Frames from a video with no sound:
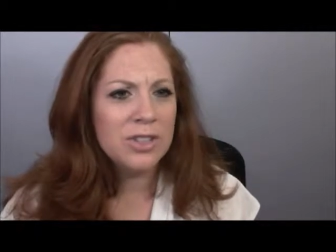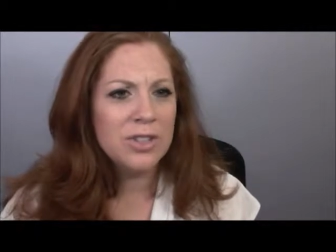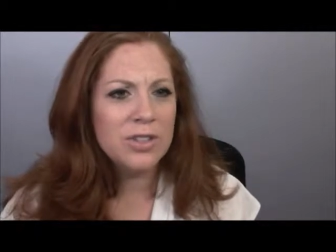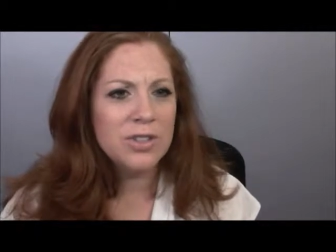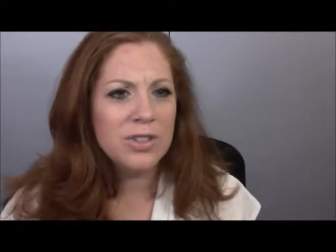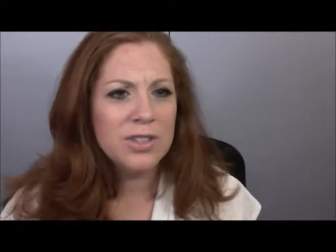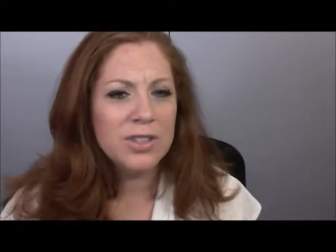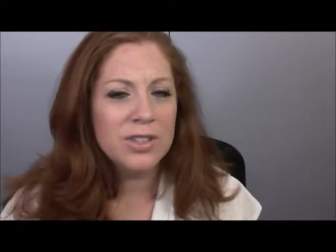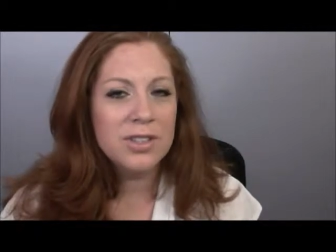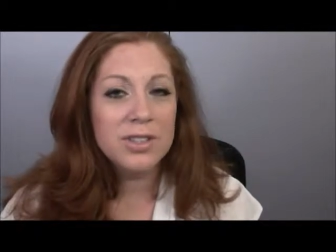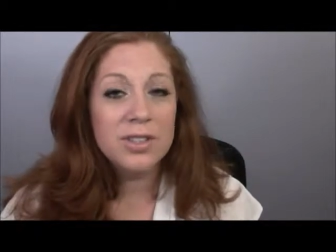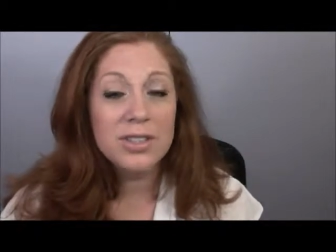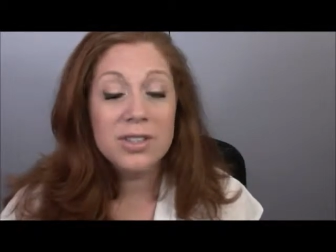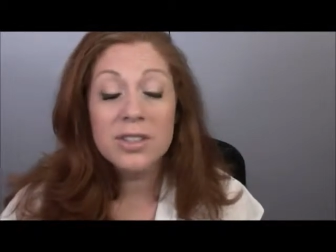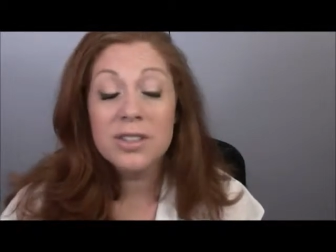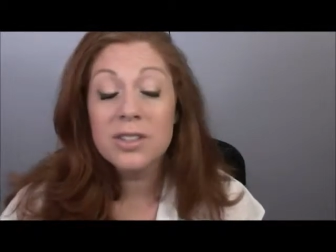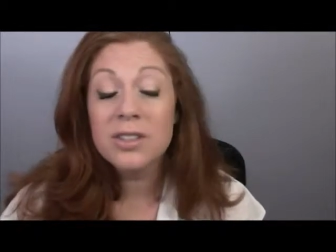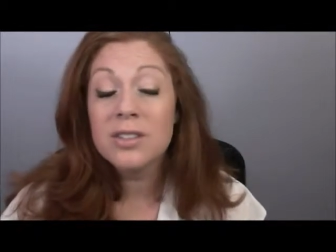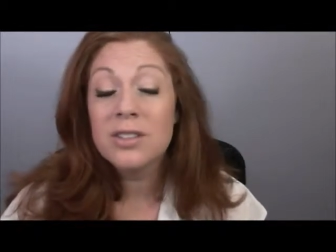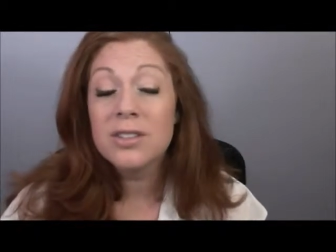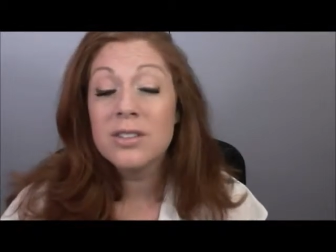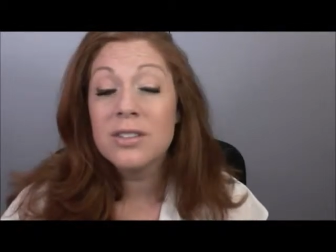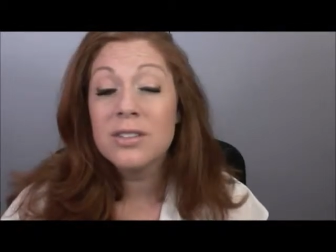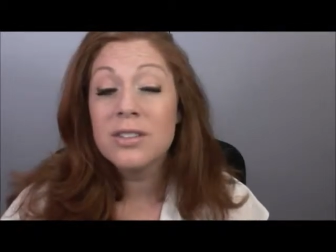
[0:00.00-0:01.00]
So this is
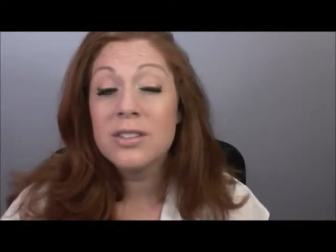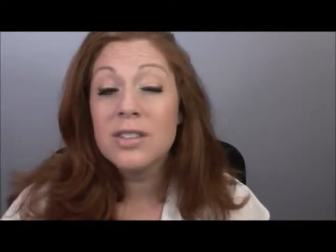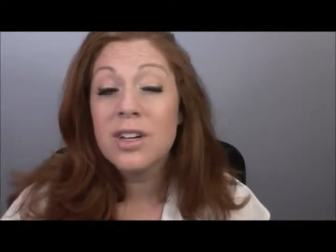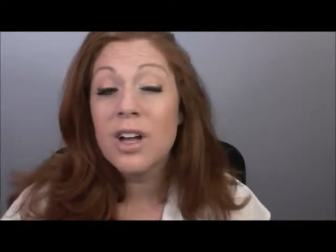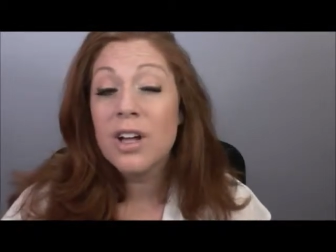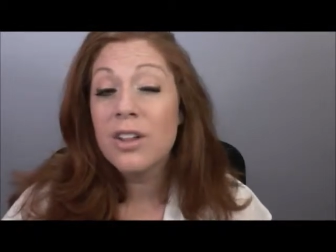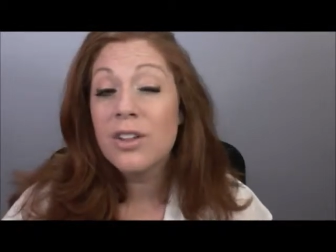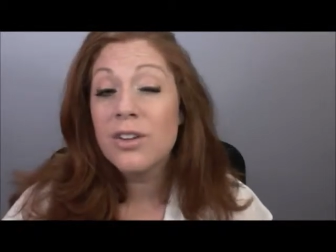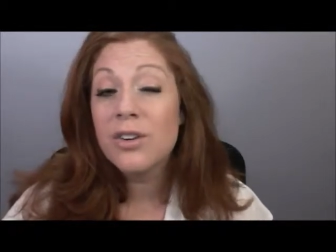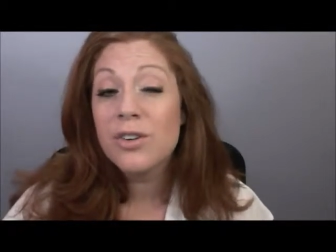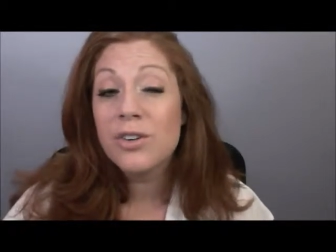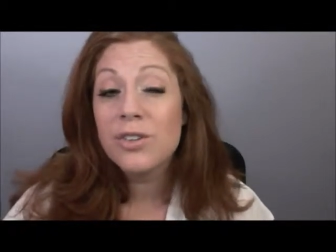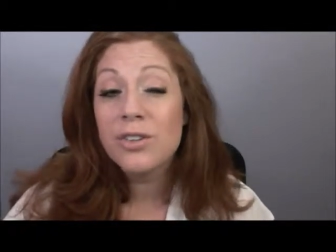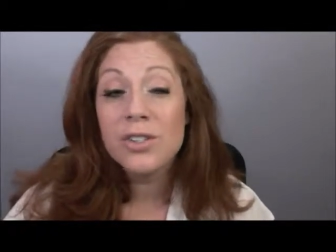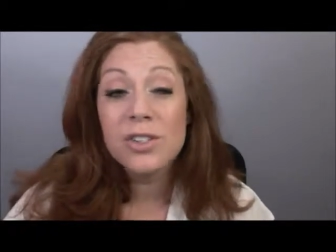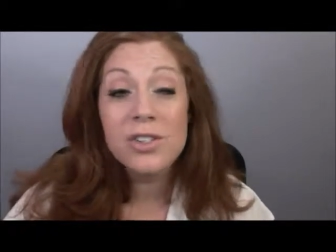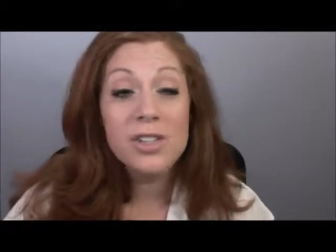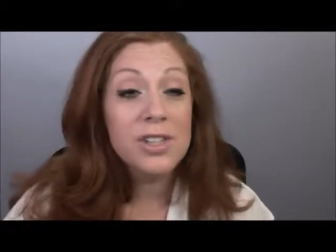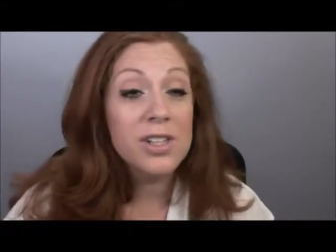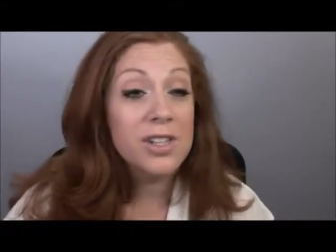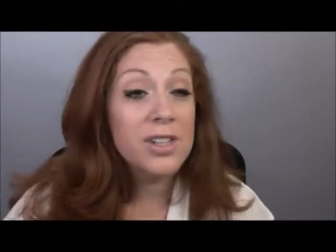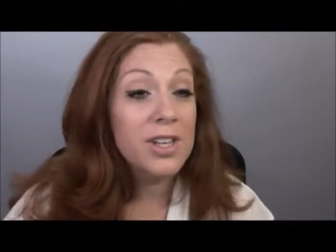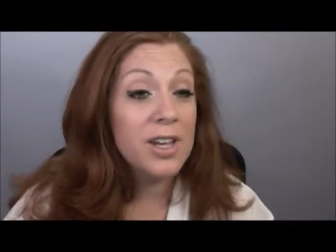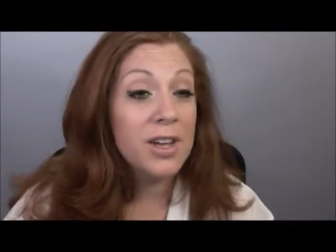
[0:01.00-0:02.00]
the colors
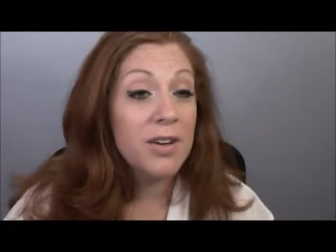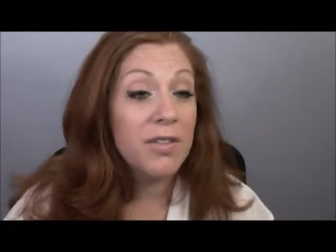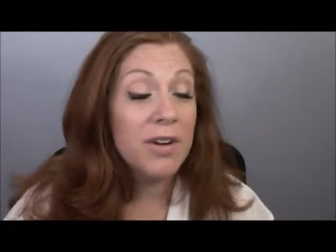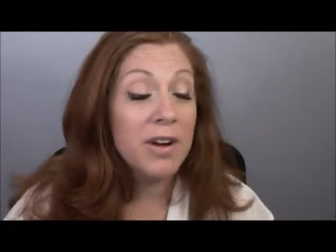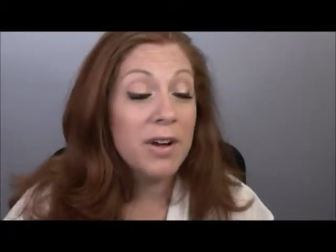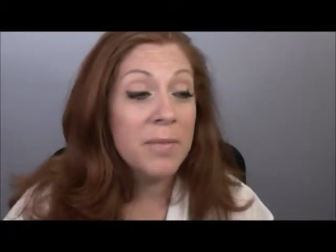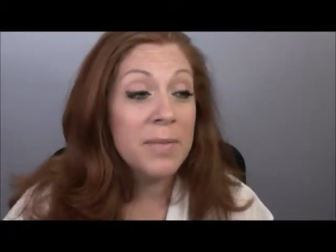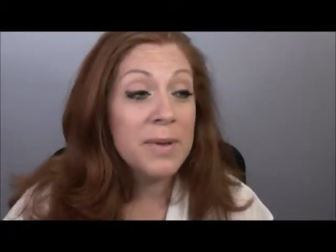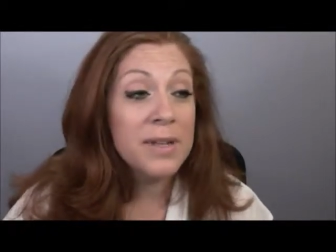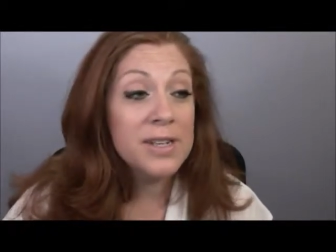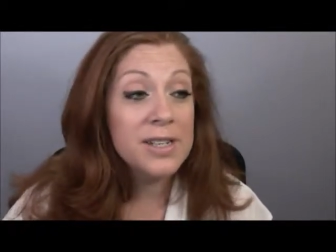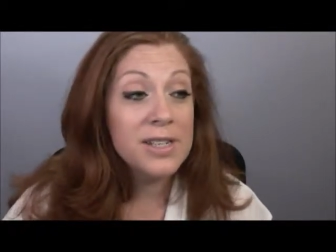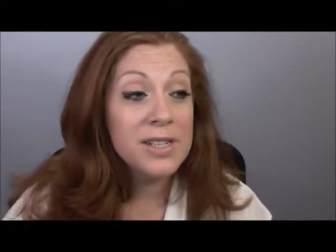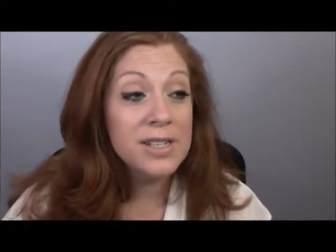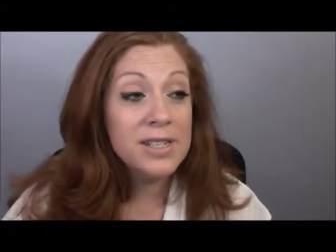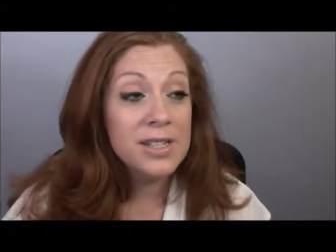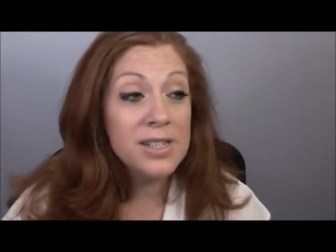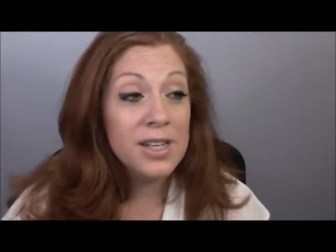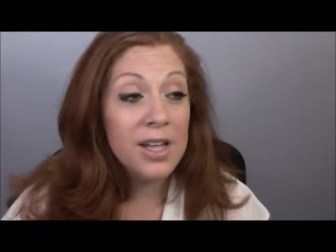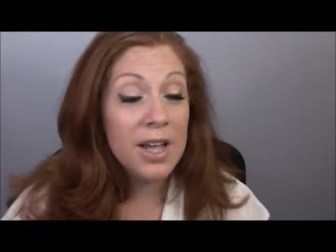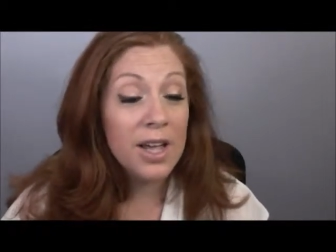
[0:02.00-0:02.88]
that they recommended